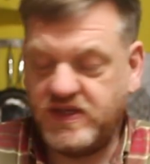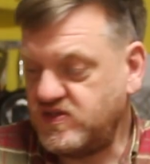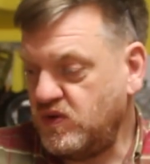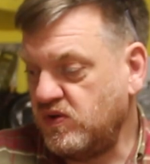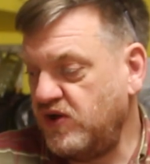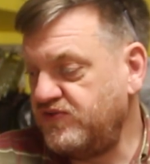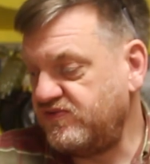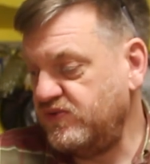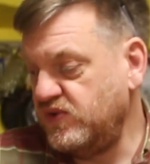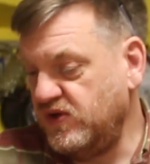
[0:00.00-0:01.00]
So I'll go
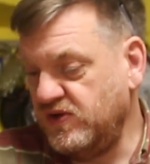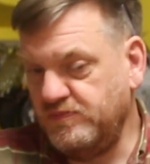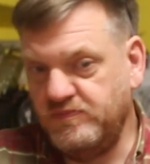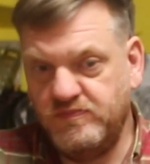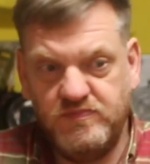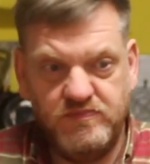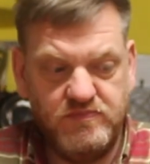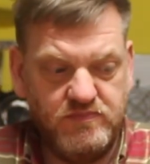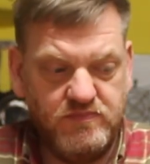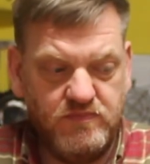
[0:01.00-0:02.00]
through,
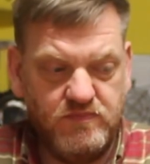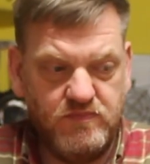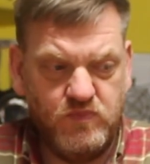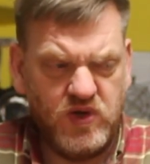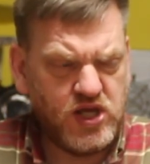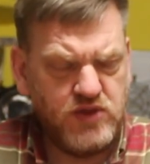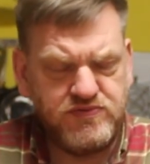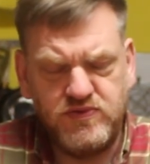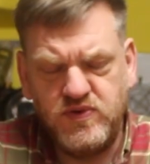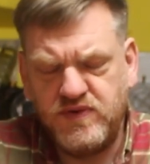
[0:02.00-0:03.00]
will I go
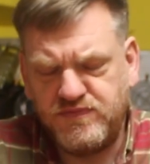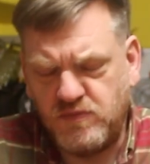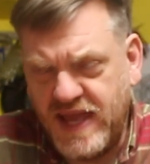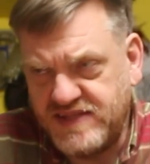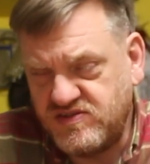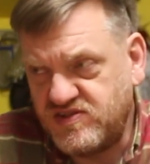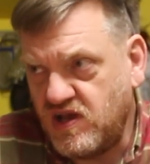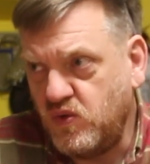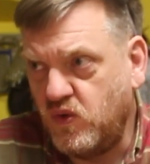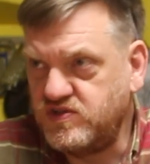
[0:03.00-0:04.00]
through from head to
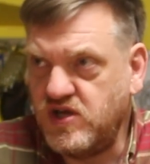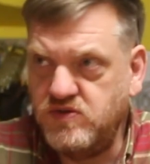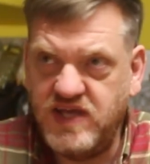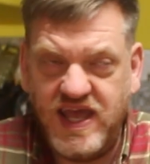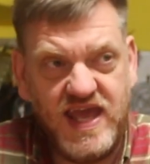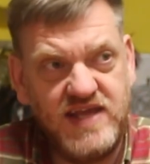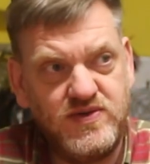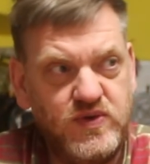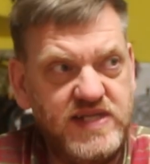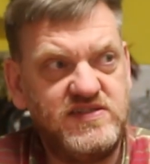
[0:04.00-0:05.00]
toe or toe to head
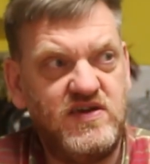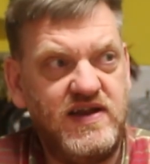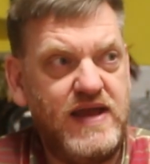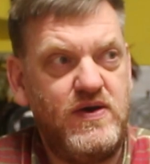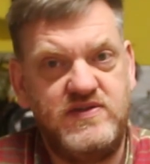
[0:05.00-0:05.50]
or inside out?